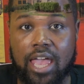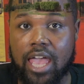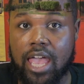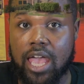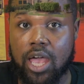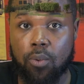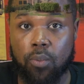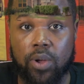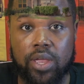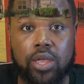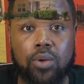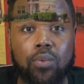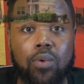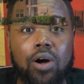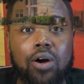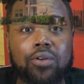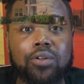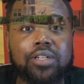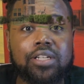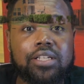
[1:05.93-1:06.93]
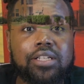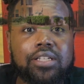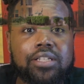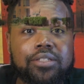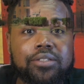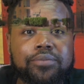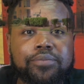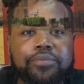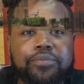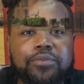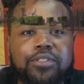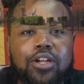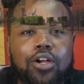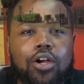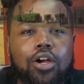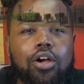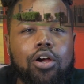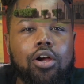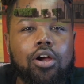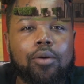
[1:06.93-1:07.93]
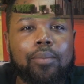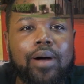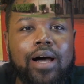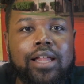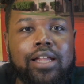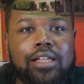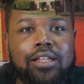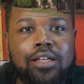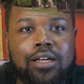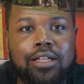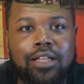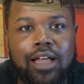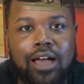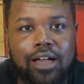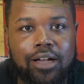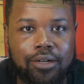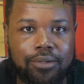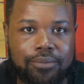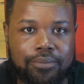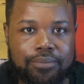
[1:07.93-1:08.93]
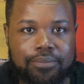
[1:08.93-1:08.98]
And when he walked in, everybody looked like him.